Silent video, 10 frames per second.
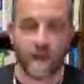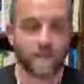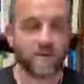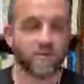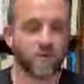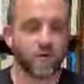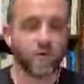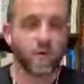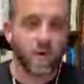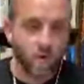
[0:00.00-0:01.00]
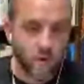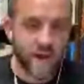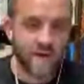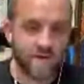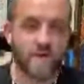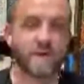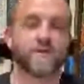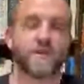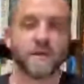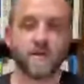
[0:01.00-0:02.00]
I mean, do whatever you
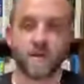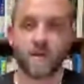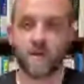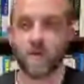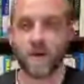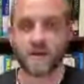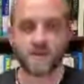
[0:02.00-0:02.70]
think you can do.